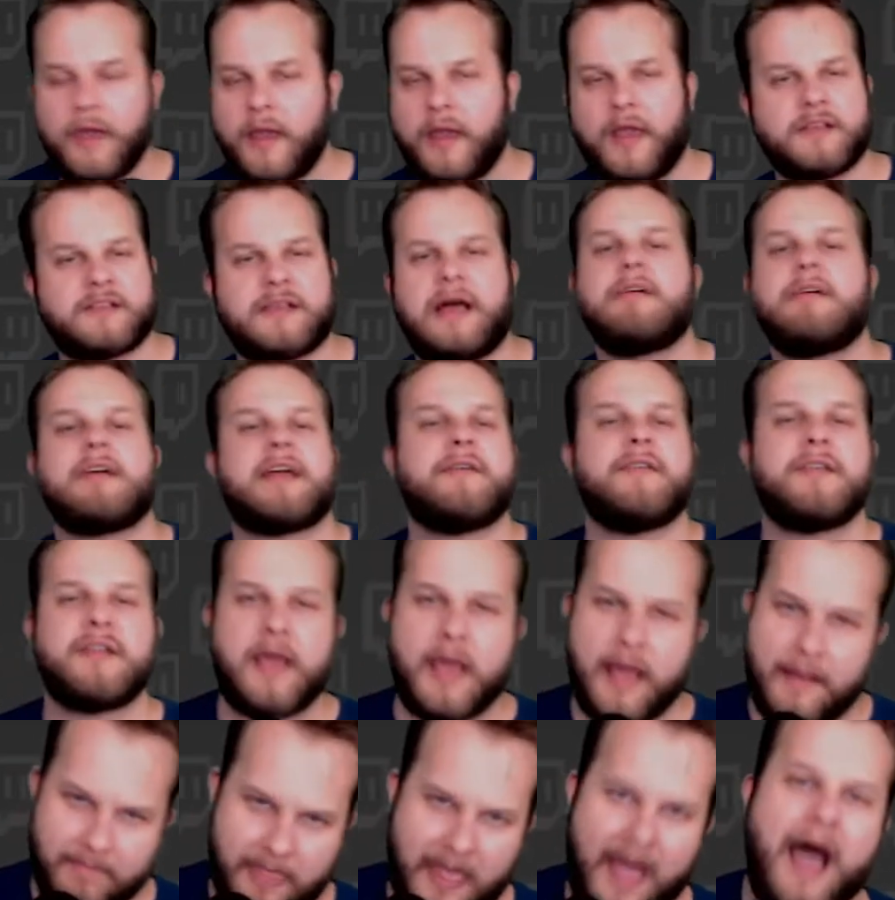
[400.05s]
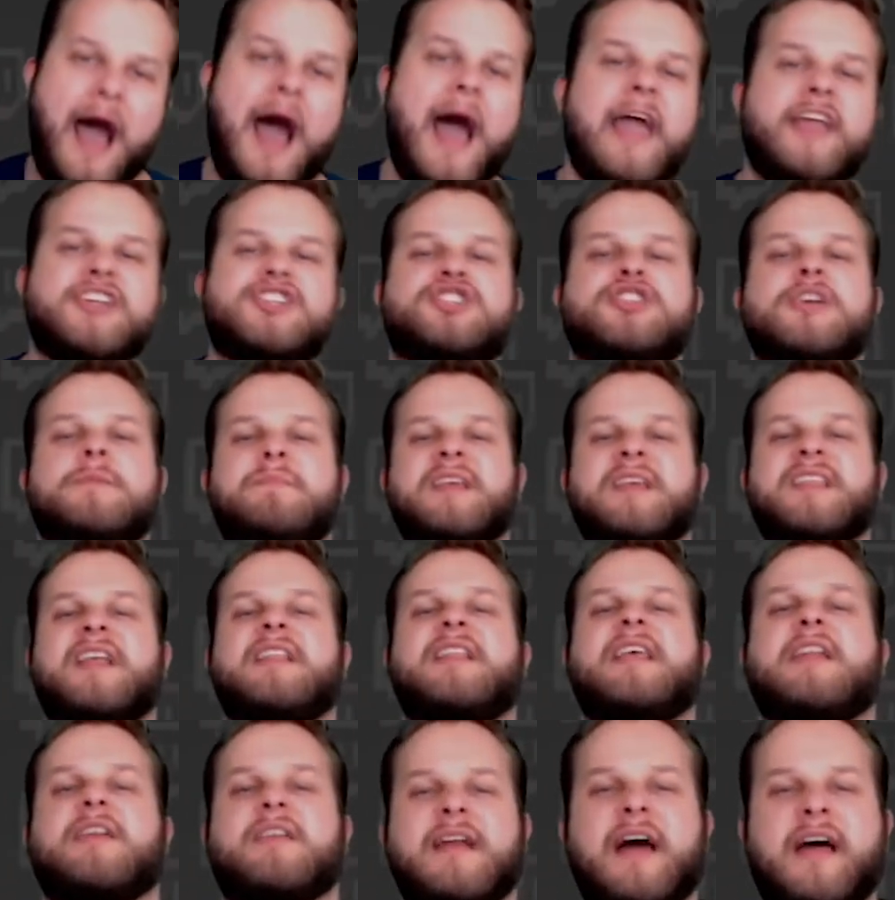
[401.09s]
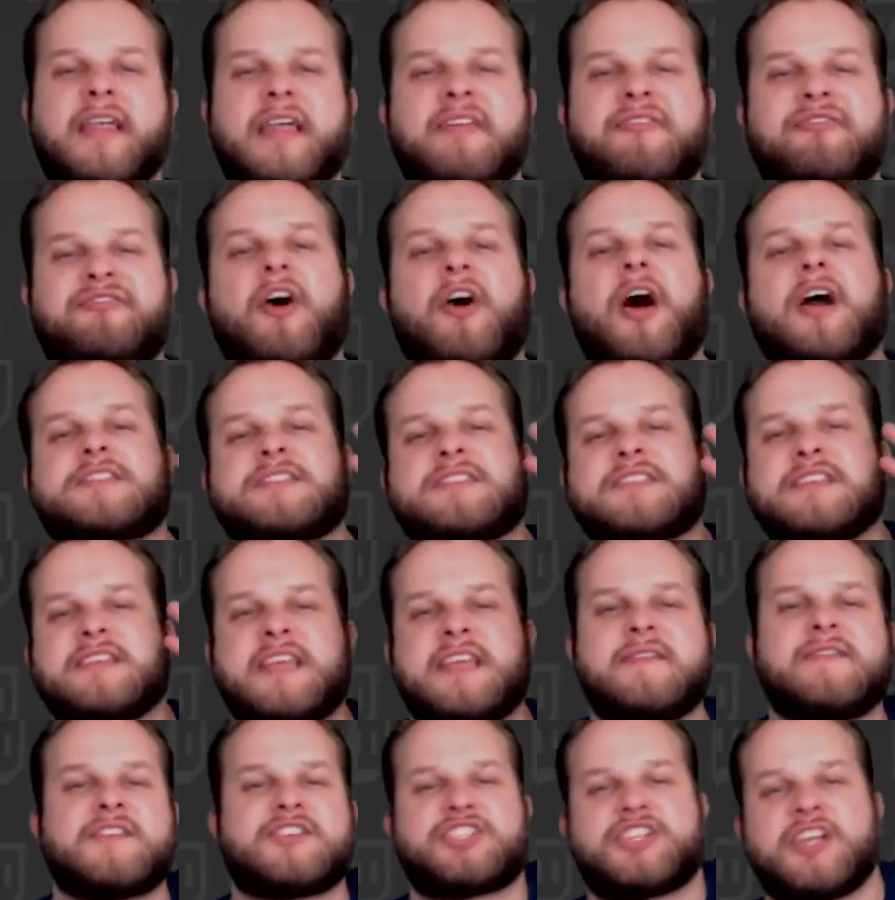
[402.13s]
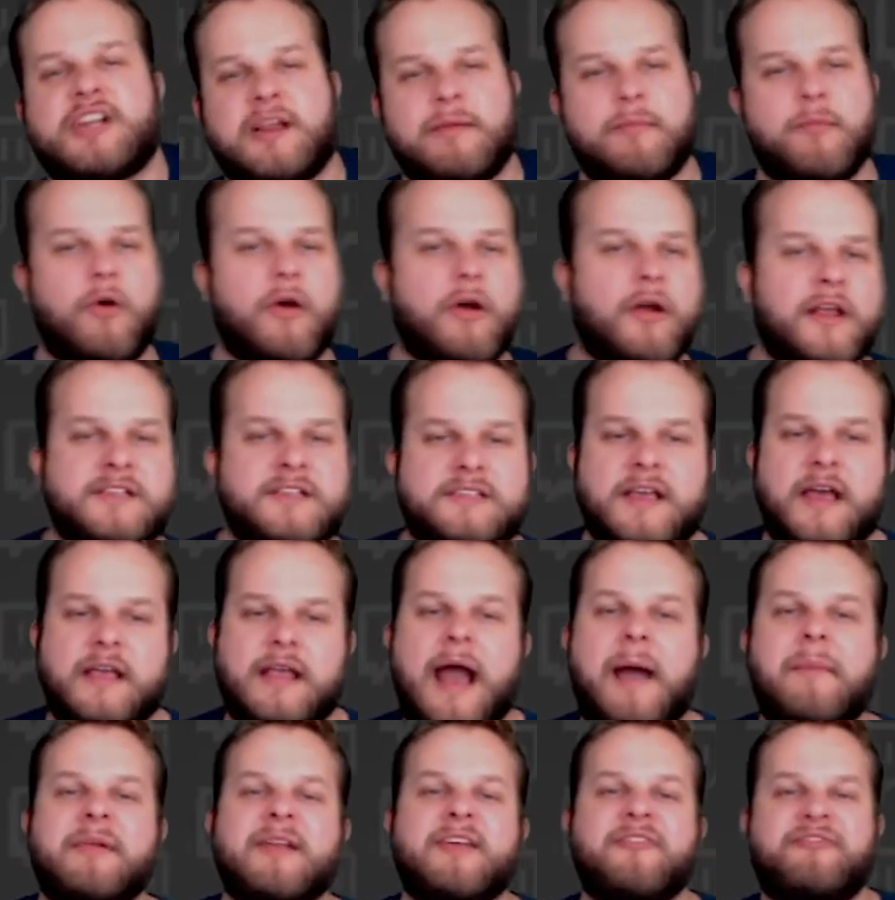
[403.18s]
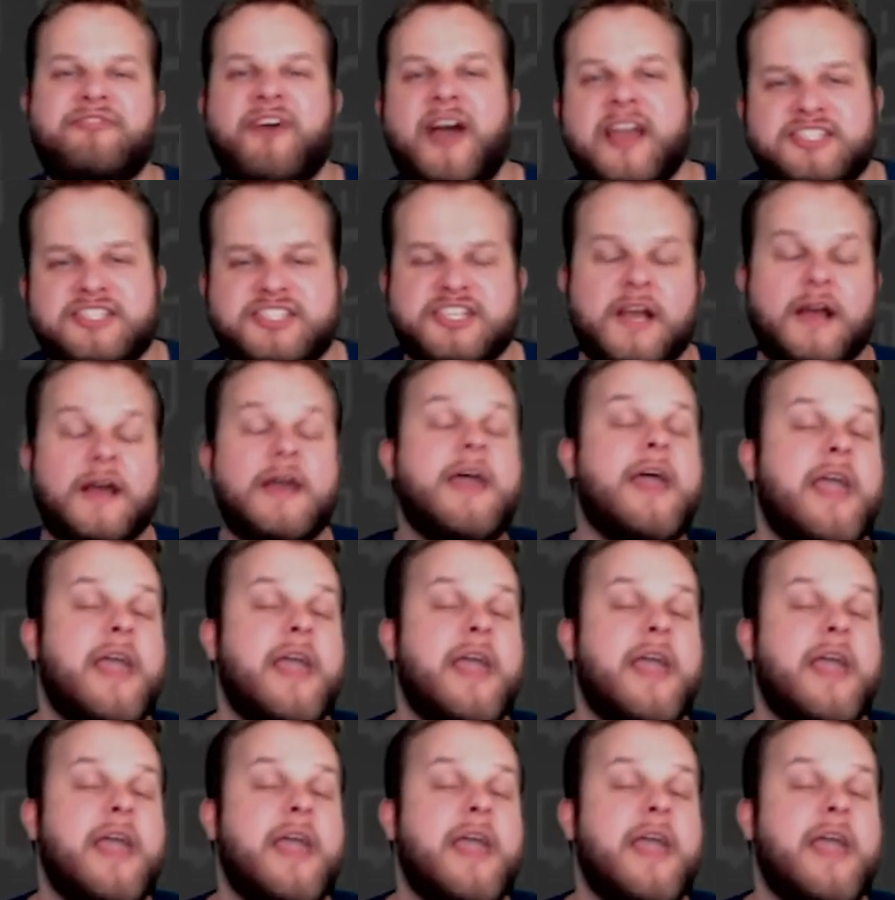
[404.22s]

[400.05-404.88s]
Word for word: And I don't give a damn. I should be the leader now that Fox doesn't give a shit anymore. And he's like, I'm going to fight you.